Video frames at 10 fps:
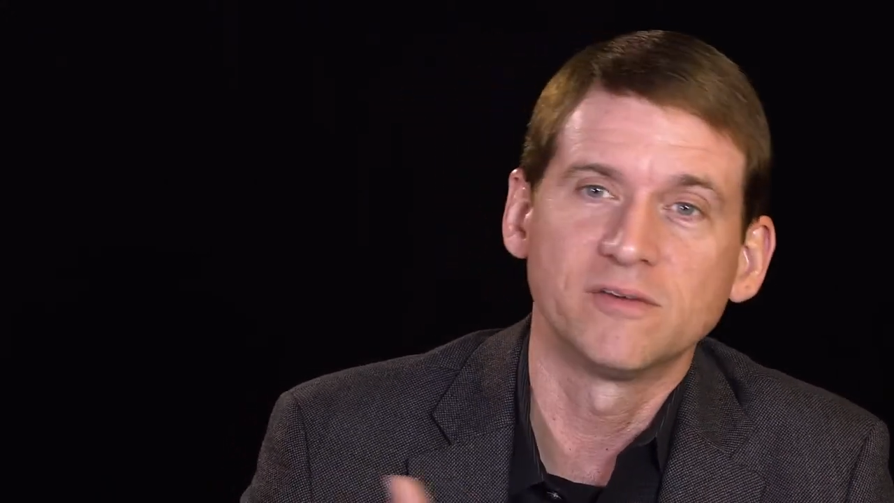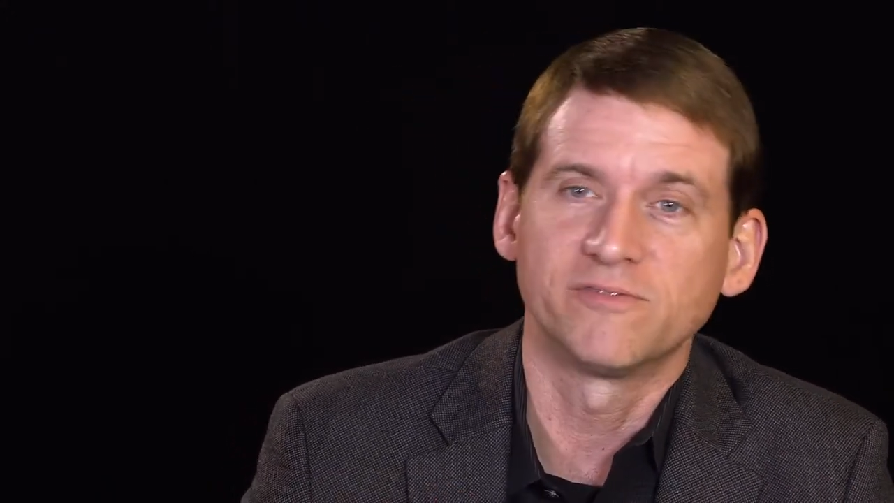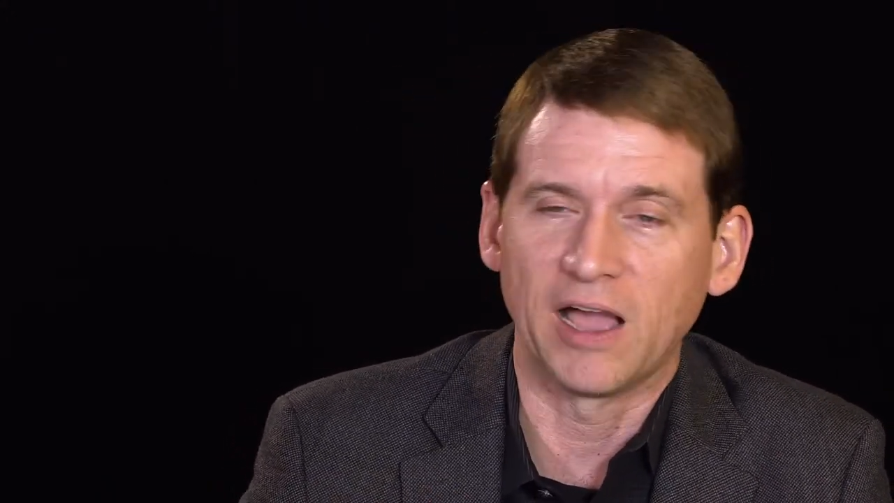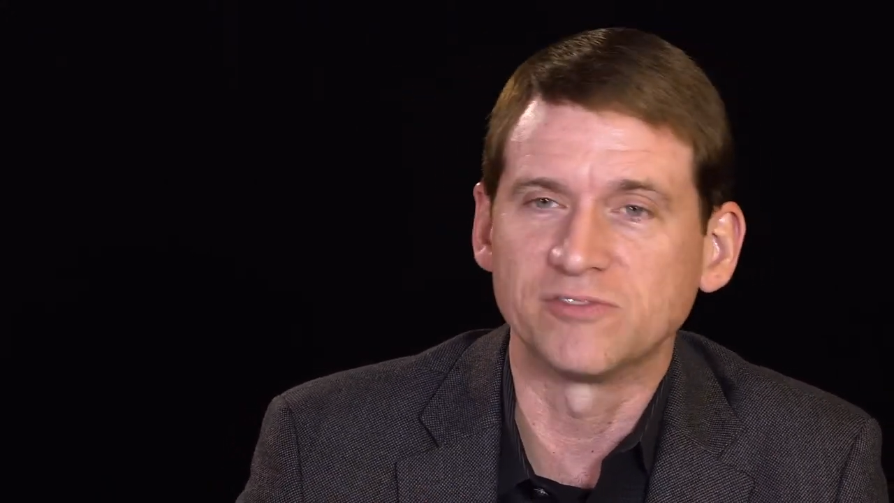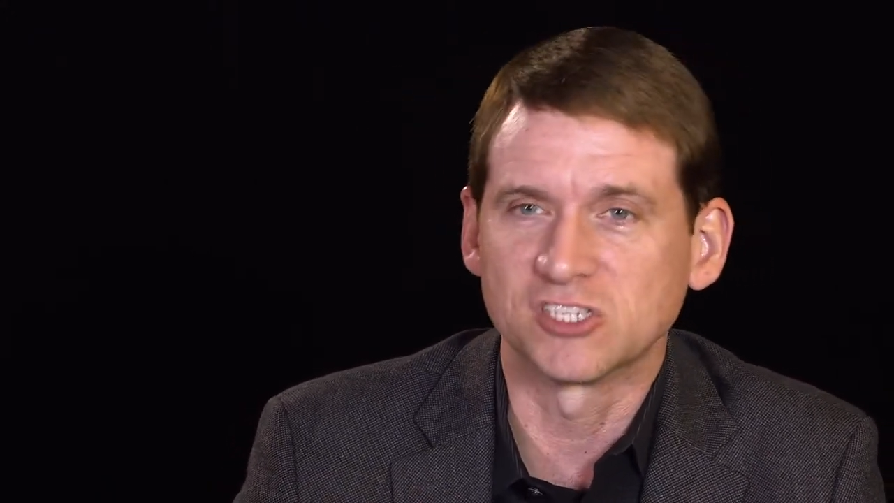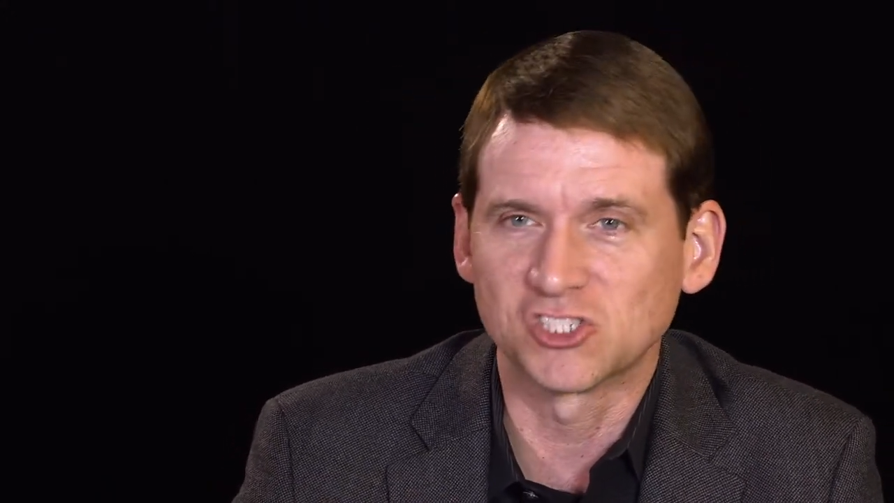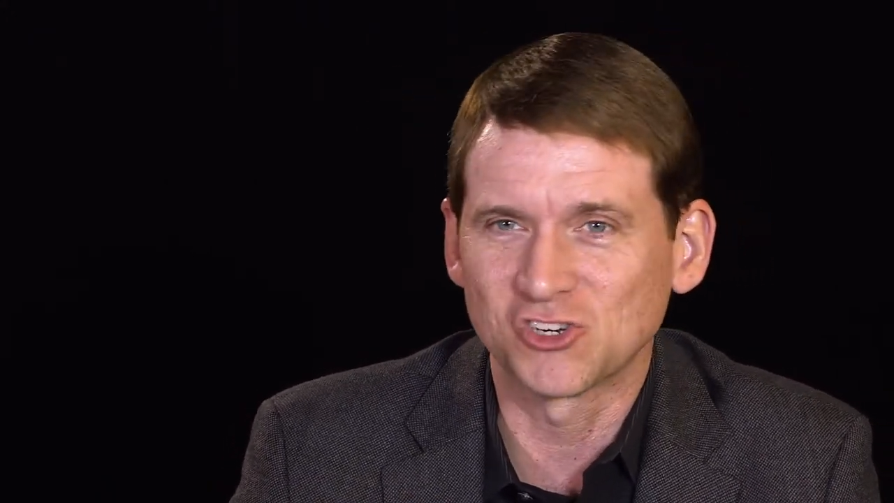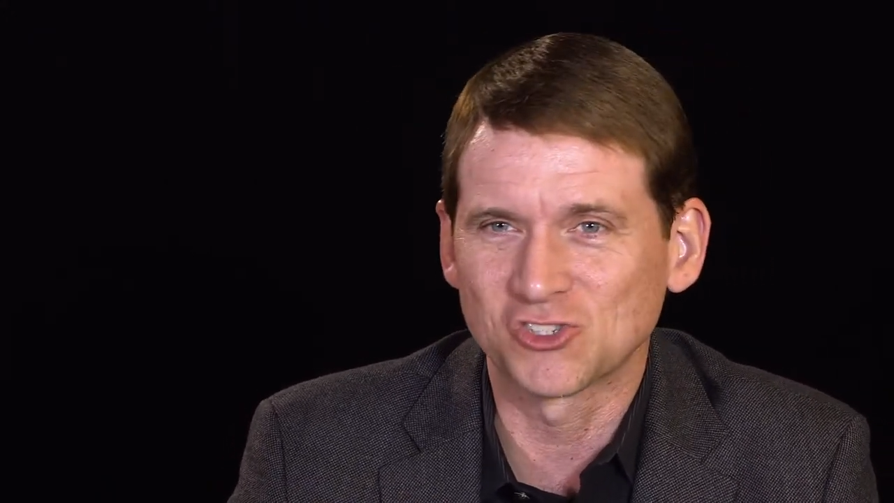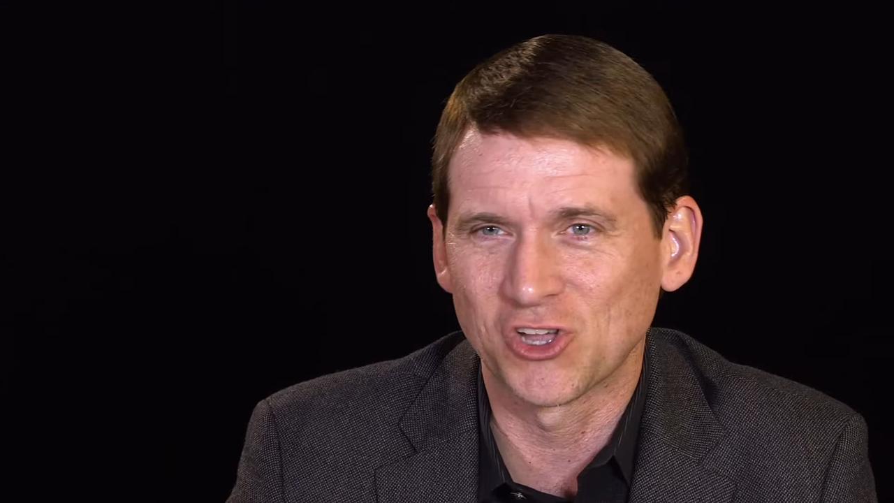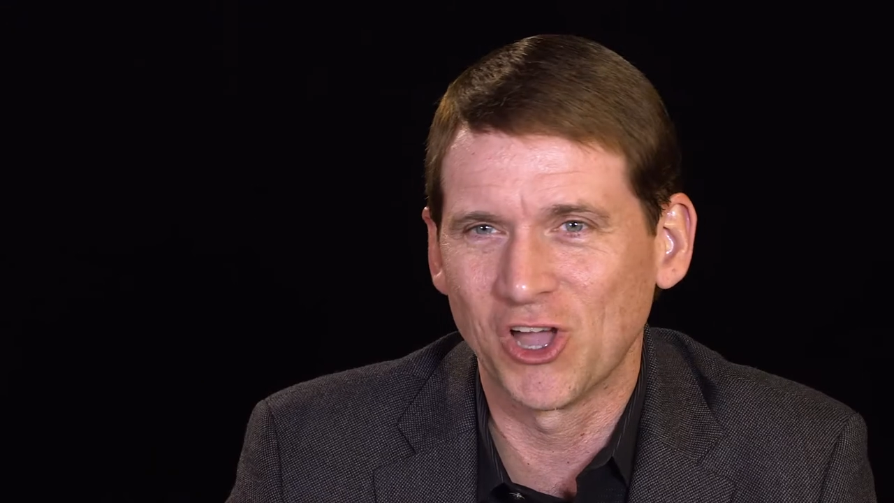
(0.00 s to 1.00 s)
five, six
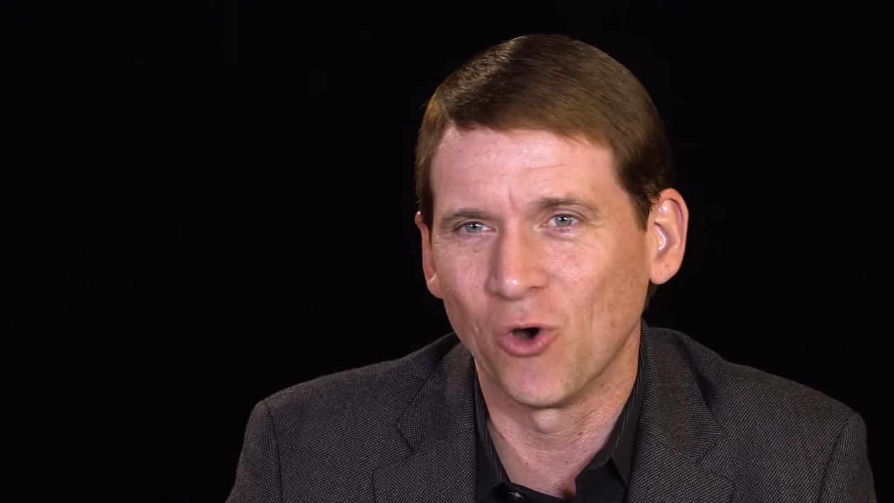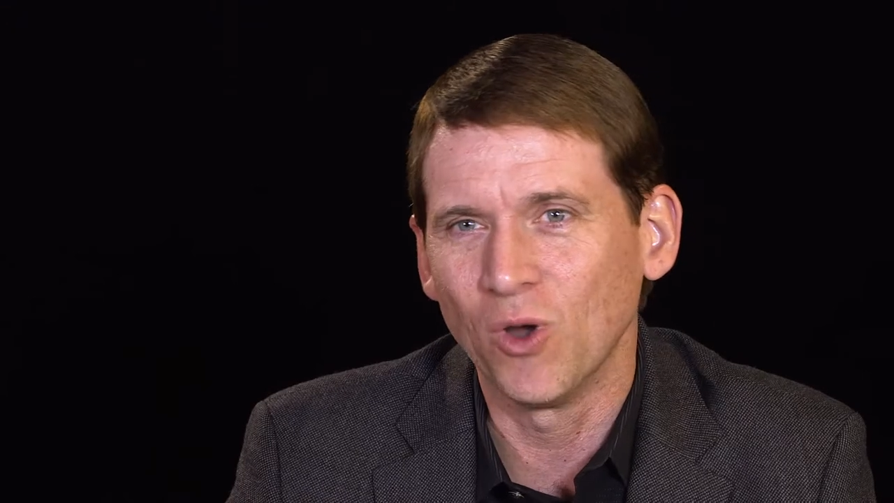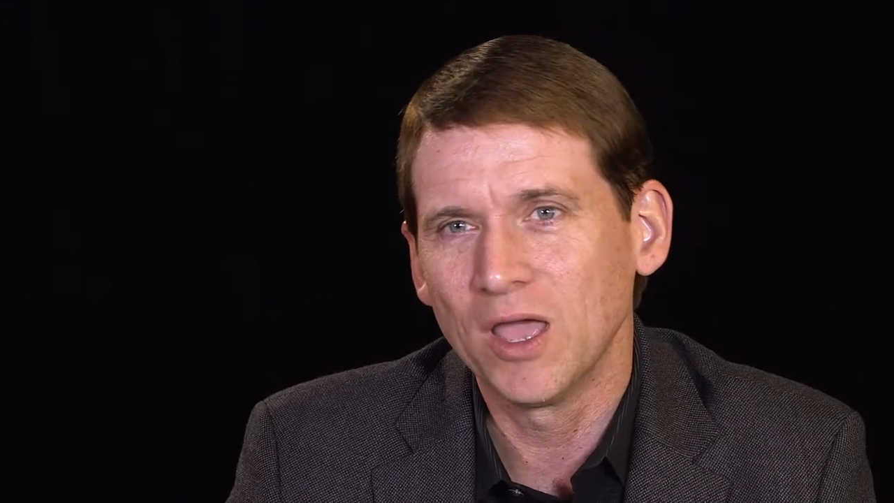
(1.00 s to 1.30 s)
years ago.